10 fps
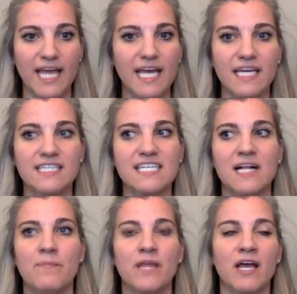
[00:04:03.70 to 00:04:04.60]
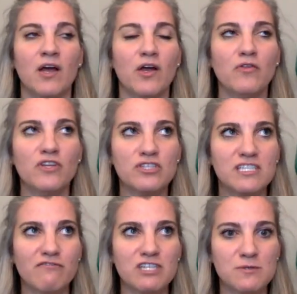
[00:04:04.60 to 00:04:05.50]
And there's a
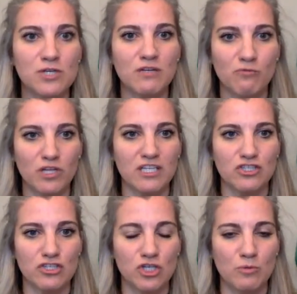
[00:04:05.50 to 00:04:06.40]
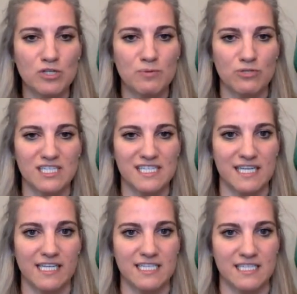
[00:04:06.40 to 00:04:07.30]
difference between really the 2 most poisonous
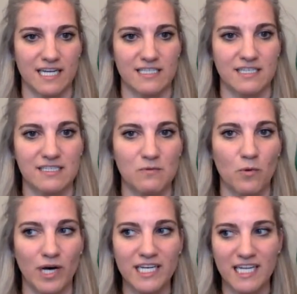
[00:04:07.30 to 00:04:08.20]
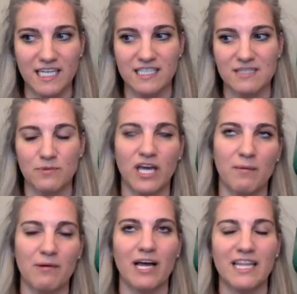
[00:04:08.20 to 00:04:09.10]
snakes in Texas. One is, well, okay,
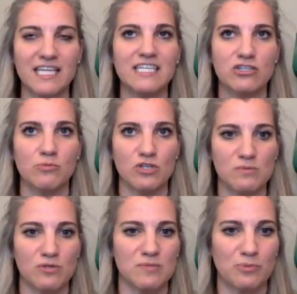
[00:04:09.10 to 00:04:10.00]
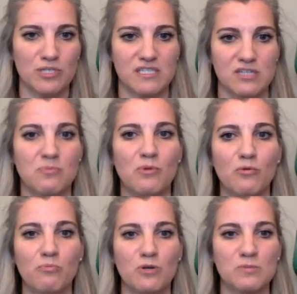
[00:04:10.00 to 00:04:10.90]
maybe not the 2 most poisonous,
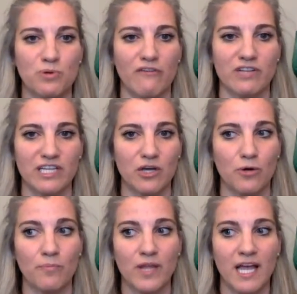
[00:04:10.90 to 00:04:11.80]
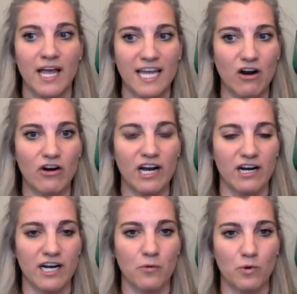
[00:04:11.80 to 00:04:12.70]
most prevalent though in our
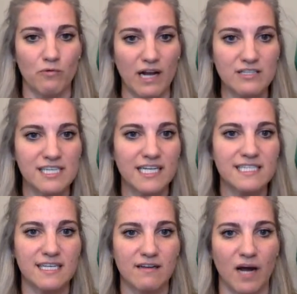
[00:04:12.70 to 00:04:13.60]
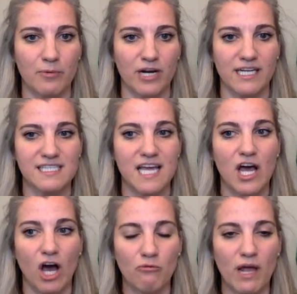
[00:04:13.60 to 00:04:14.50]
area were rattlesnakes and copperheads.
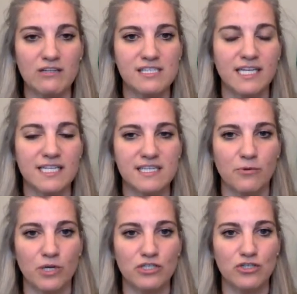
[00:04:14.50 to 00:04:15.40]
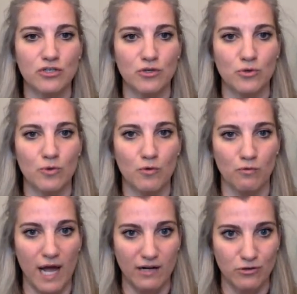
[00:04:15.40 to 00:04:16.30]
A rattlesnake is going to
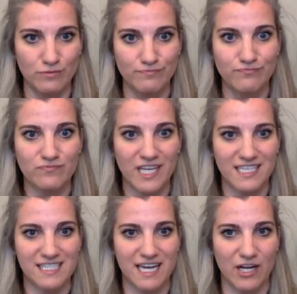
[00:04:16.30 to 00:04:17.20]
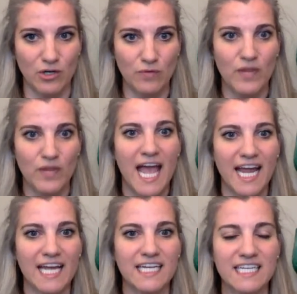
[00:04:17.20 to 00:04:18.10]
rattle its tail
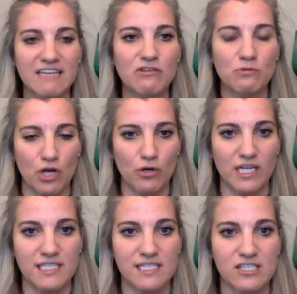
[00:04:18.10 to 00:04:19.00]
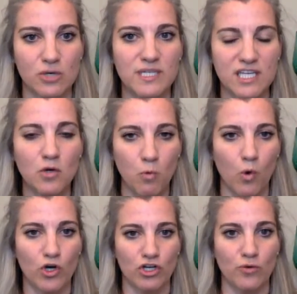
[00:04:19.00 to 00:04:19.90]
and give you notice. So it's going to
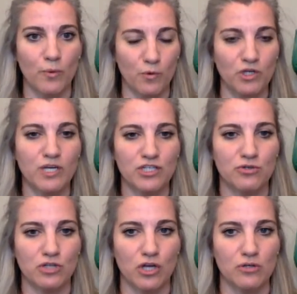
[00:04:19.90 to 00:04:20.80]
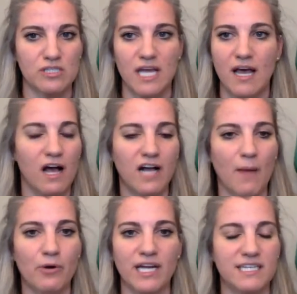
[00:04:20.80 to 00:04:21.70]
warn you when you get too close. A
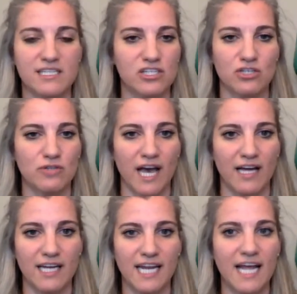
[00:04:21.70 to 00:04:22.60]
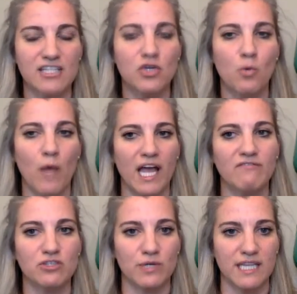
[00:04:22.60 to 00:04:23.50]
copperhead doesn't do that. It has no way of
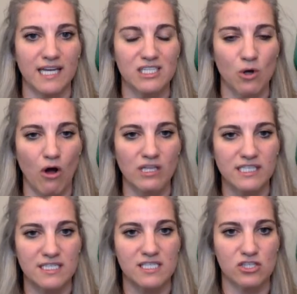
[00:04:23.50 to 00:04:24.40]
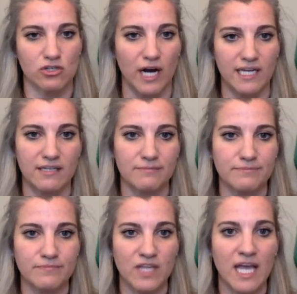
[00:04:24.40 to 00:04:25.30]
doing that. So all it does is strike.
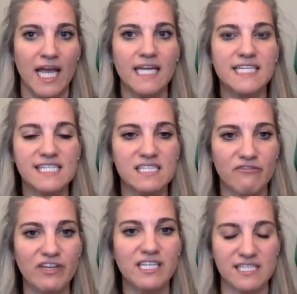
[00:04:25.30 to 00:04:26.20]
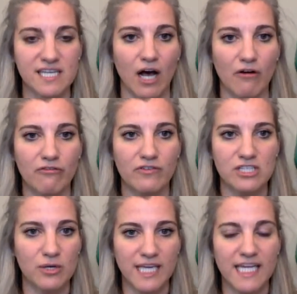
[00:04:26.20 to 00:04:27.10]
And it's to defend itself. So
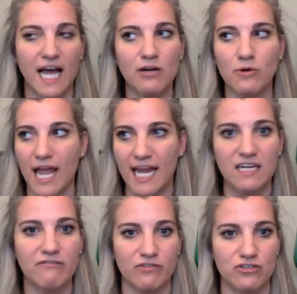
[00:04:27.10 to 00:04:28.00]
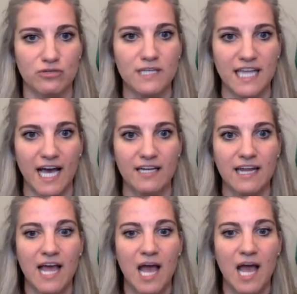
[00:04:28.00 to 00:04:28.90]
again, I don't hate it for doing that,
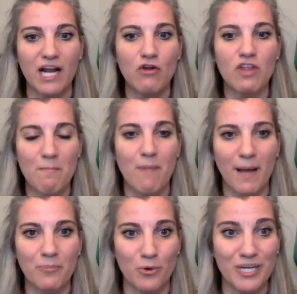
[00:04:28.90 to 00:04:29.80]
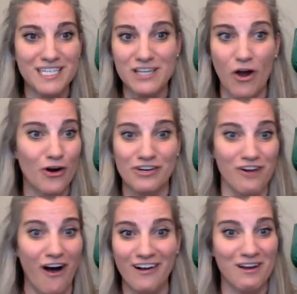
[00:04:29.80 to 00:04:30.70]
but I know that my boys are
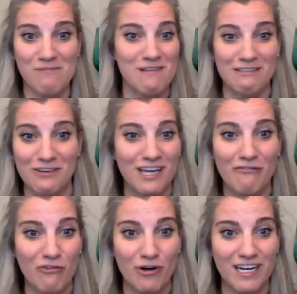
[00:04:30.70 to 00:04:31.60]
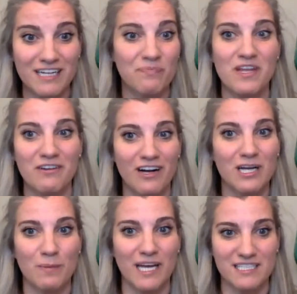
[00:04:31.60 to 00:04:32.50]
not going to be looking for it and not
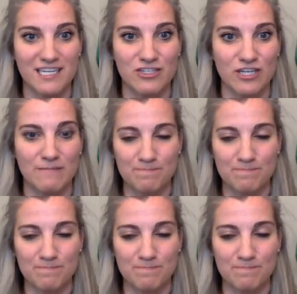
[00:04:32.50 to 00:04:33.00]
going to pay attention.